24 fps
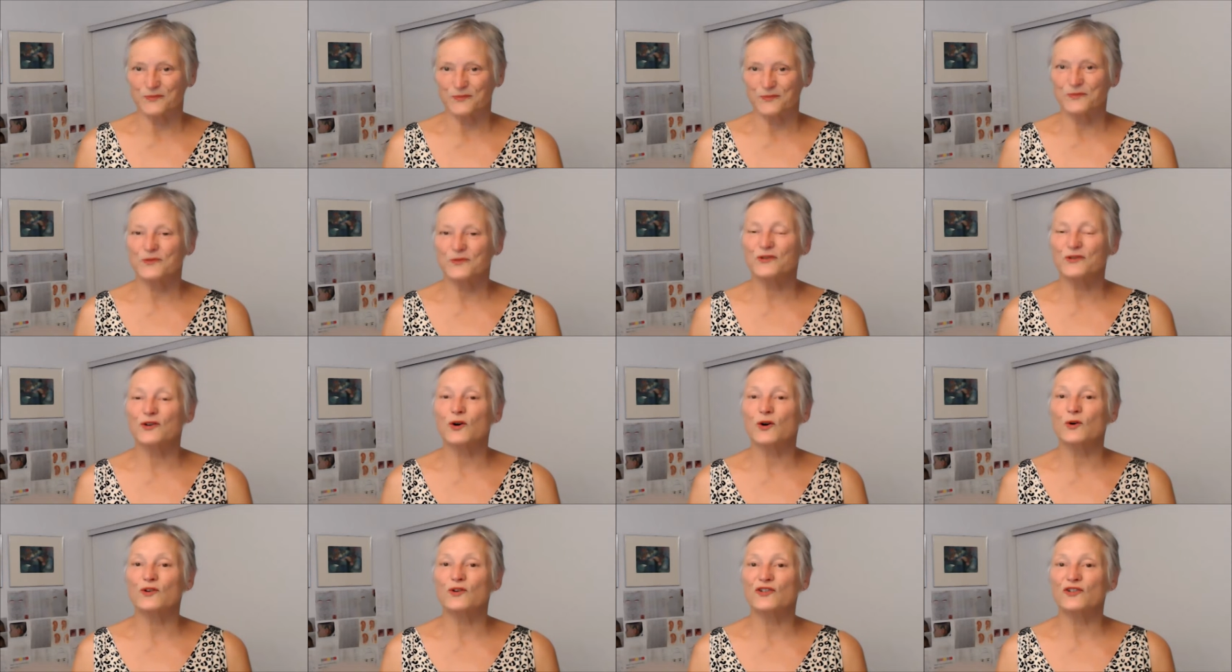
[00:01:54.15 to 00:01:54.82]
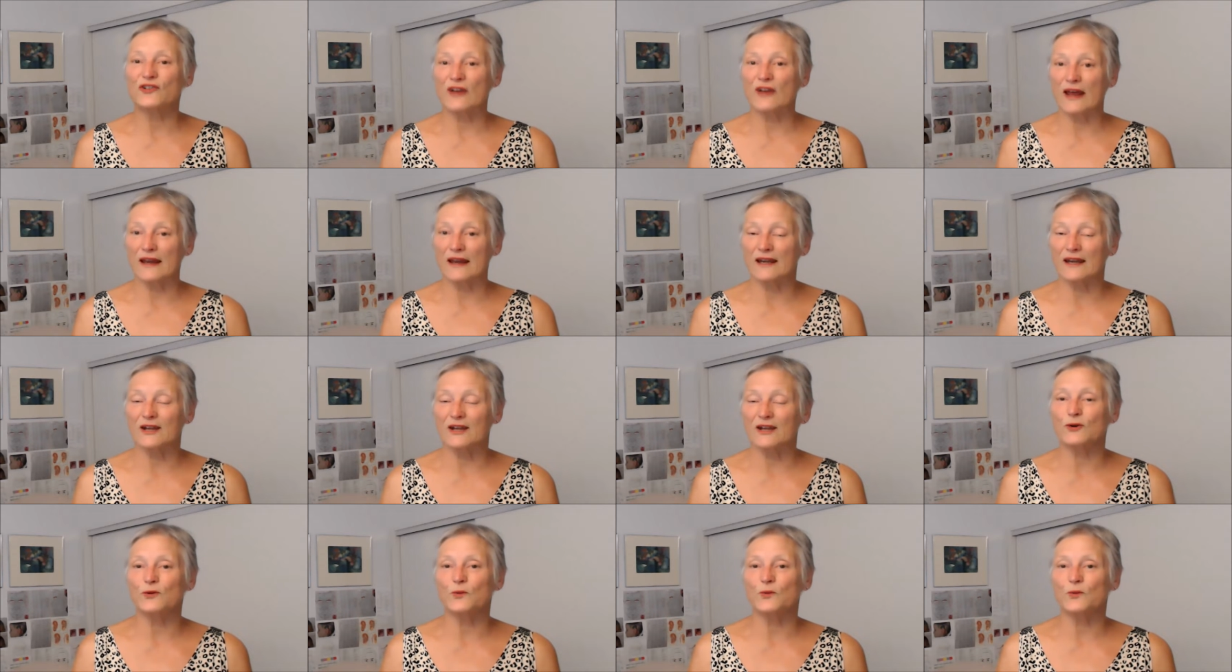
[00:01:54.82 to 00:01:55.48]
So
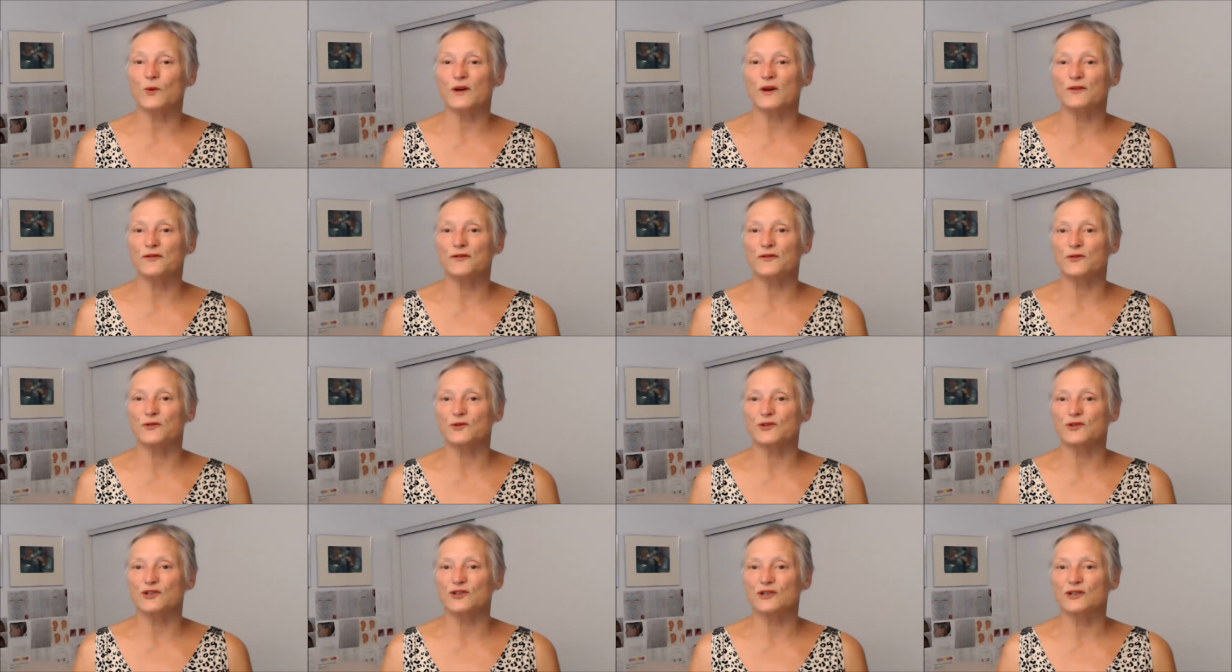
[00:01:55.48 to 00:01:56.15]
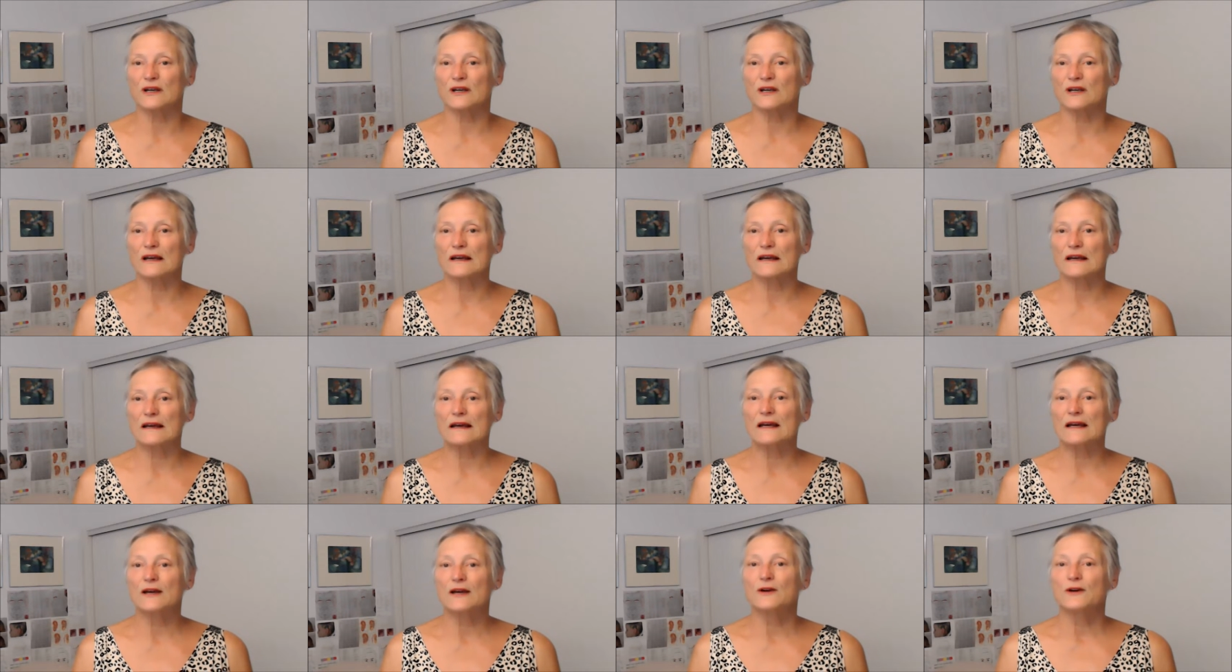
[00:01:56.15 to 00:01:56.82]
standing on one foot
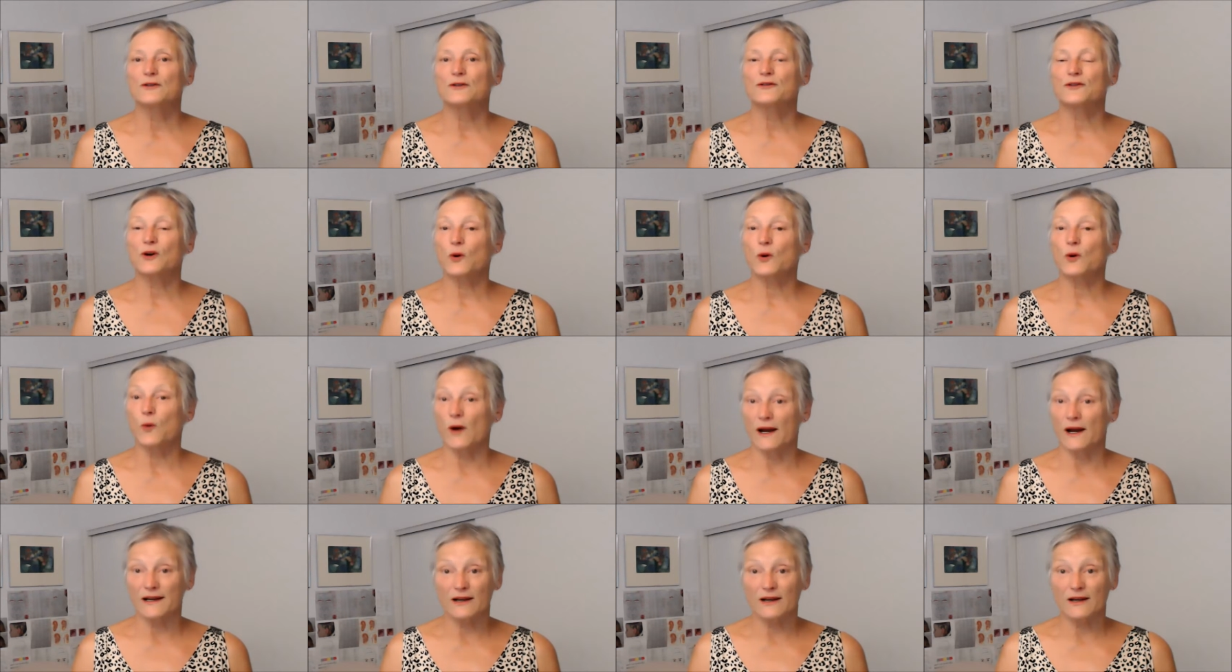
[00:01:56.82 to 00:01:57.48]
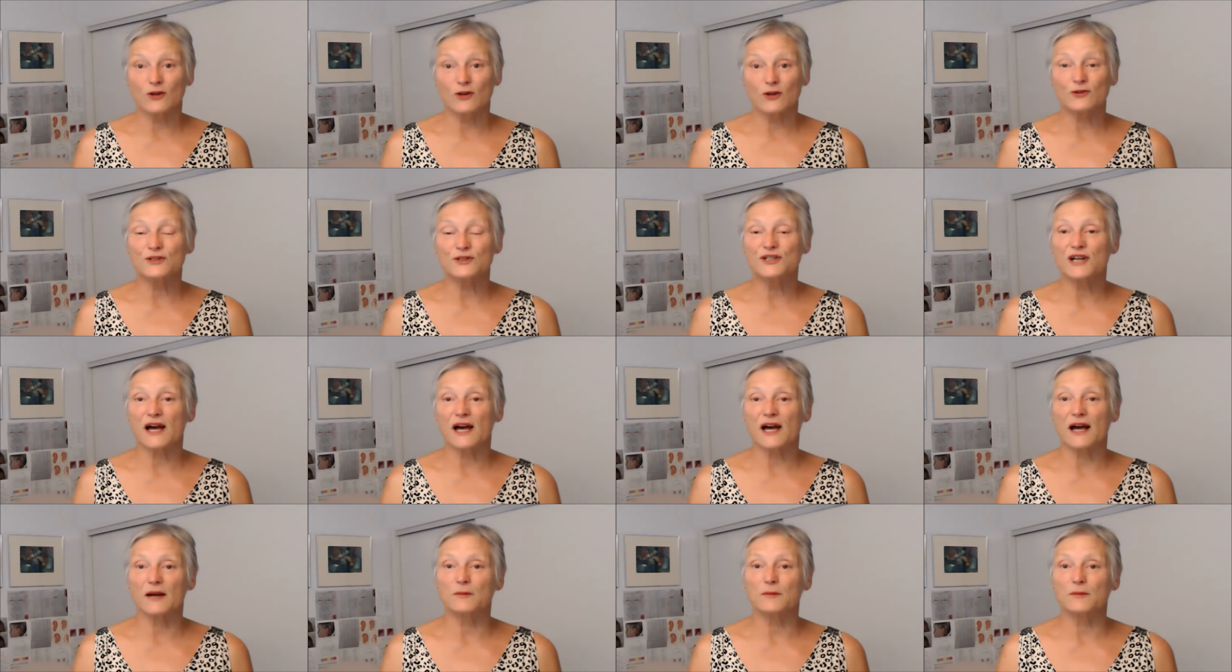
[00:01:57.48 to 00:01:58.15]
for quite a long
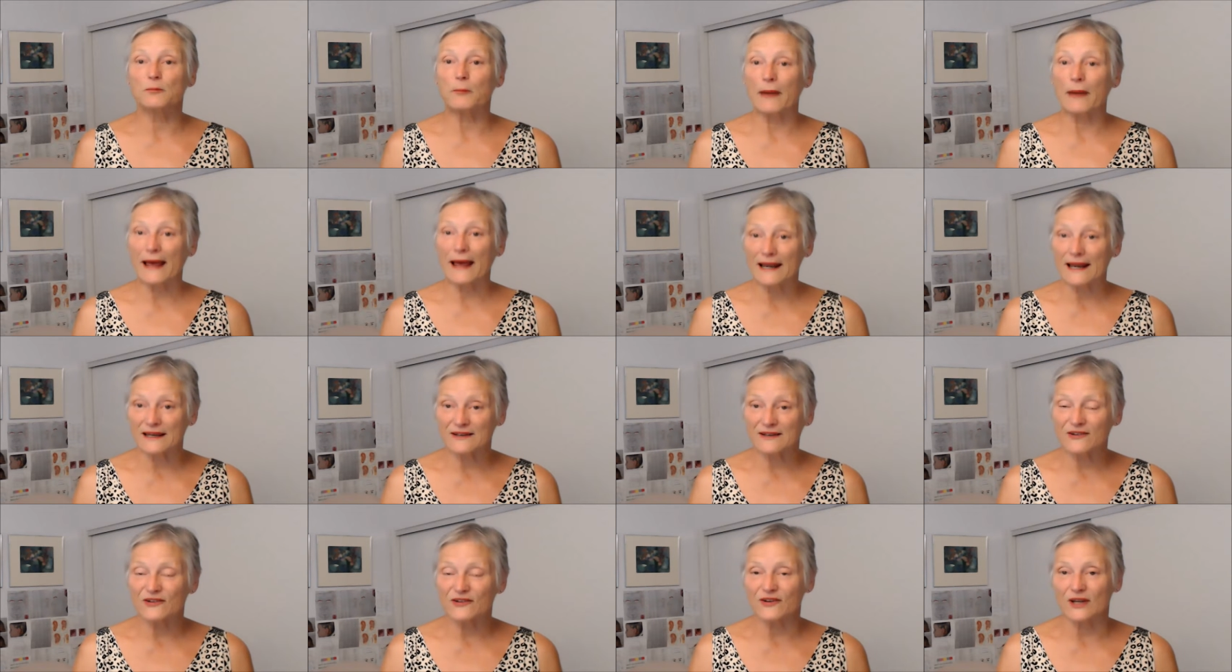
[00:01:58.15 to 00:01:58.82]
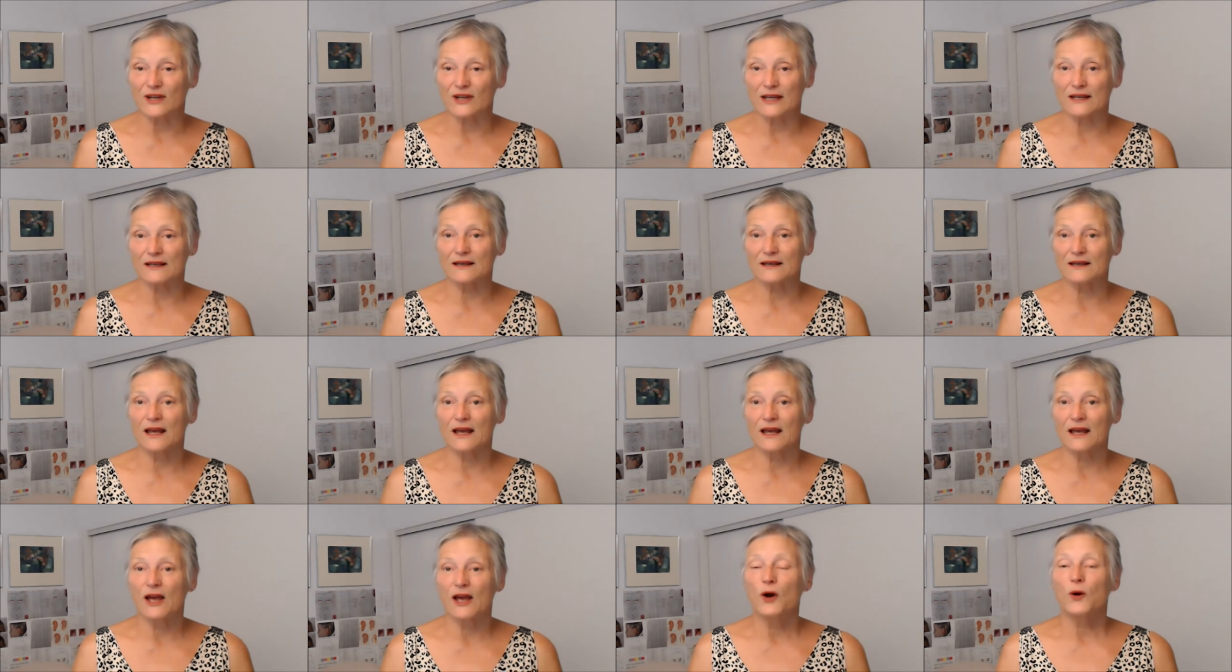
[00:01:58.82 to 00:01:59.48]
time, balancing,
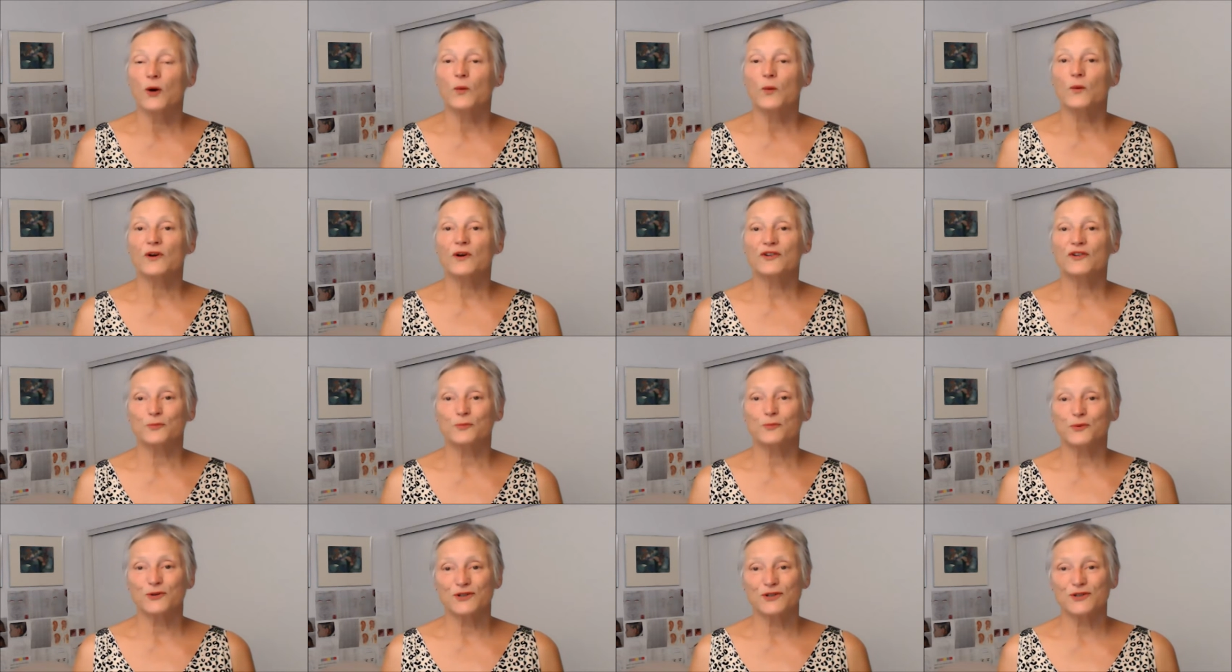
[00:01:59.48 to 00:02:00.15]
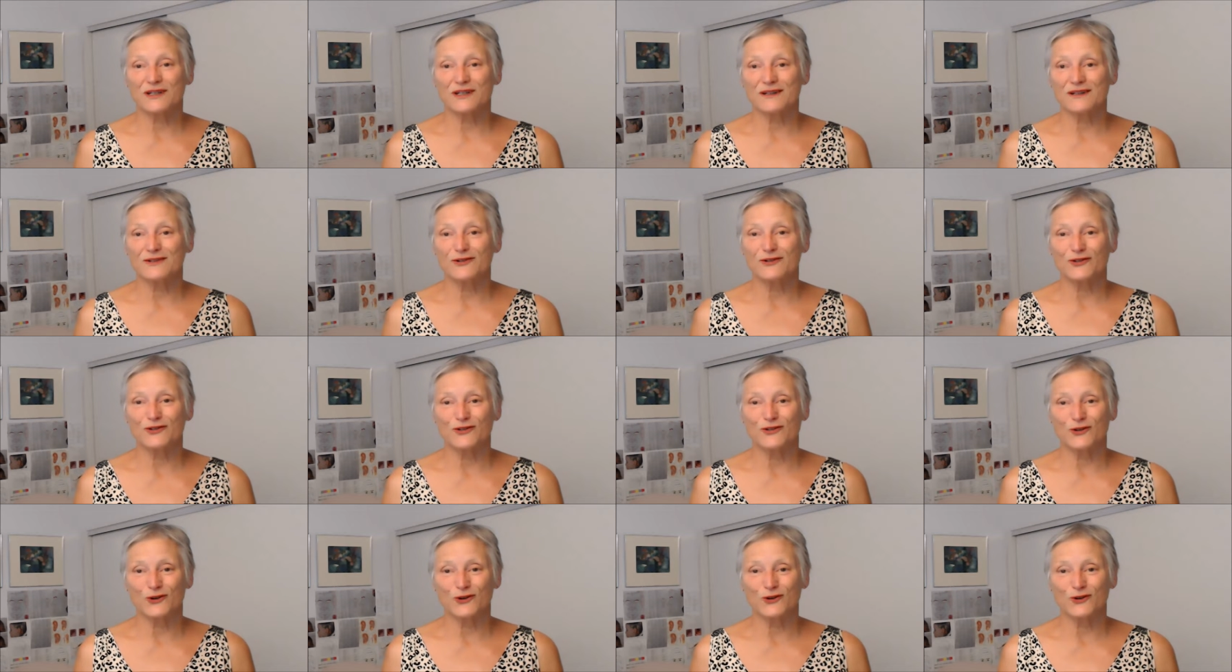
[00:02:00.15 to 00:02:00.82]
was putting
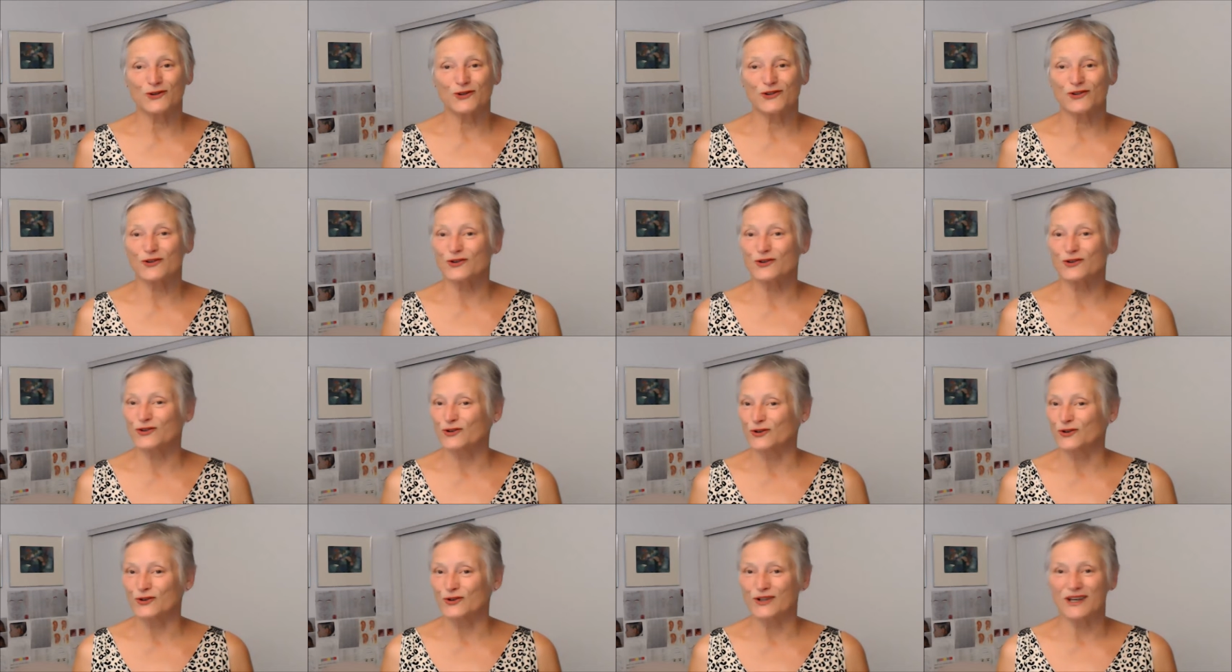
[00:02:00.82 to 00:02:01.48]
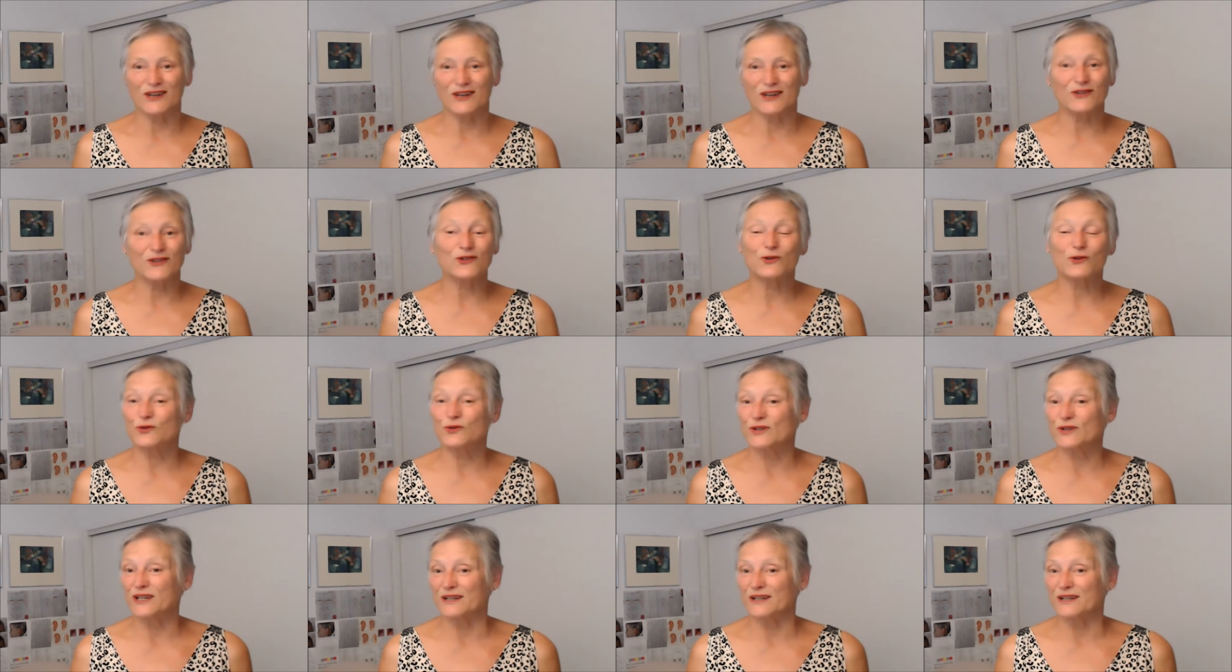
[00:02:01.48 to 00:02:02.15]
socks, stockings,
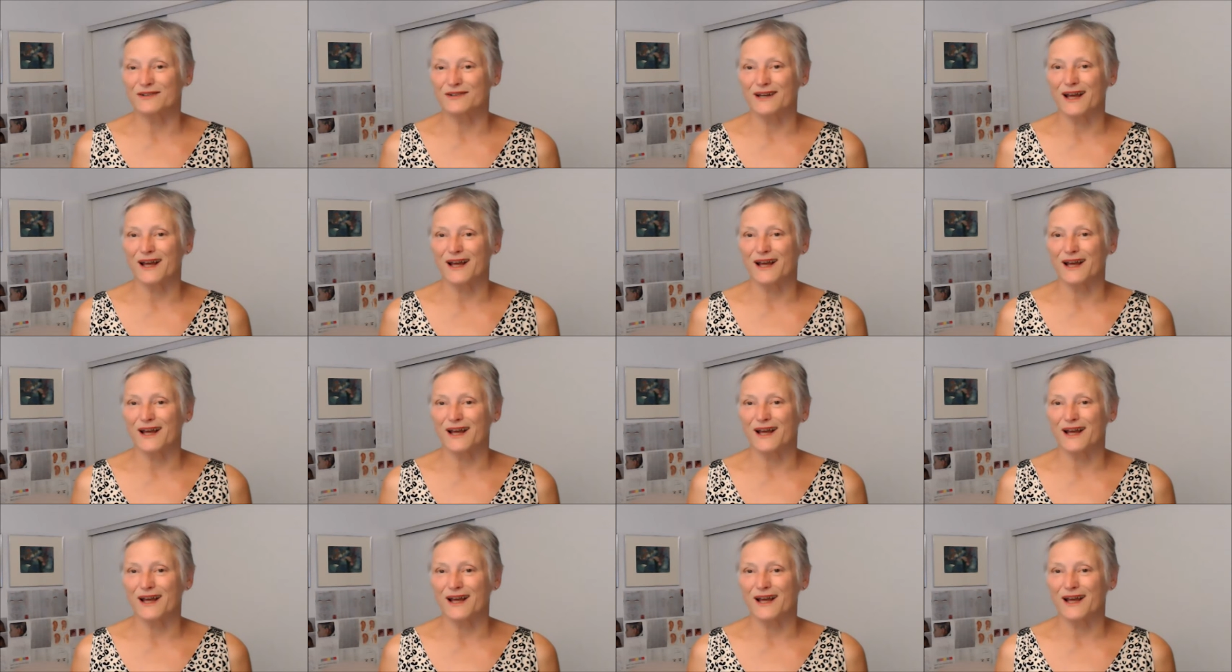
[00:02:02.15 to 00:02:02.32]
or even